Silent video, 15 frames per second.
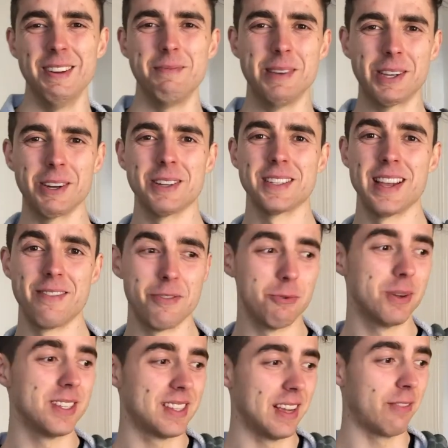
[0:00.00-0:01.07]
Because
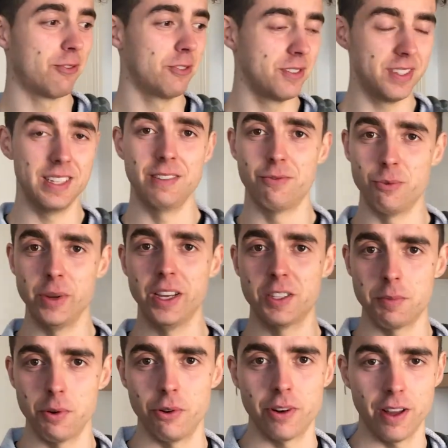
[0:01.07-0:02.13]
everyone suffers if we
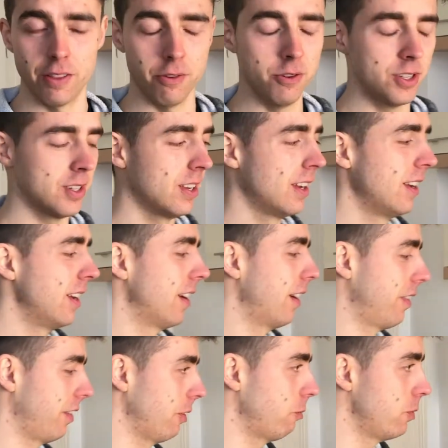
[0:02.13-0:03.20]
exploit others. I
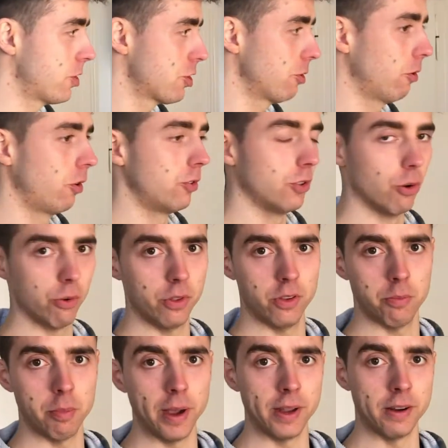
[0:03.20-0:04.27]
think we should all know this
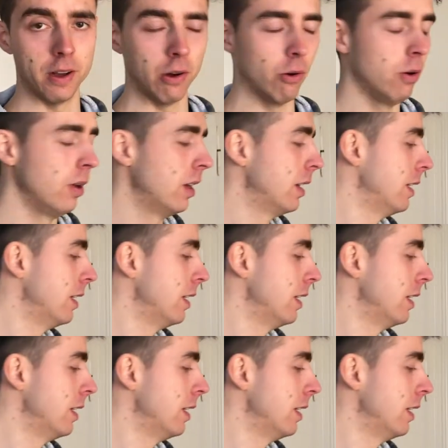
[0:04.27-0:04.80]
by now.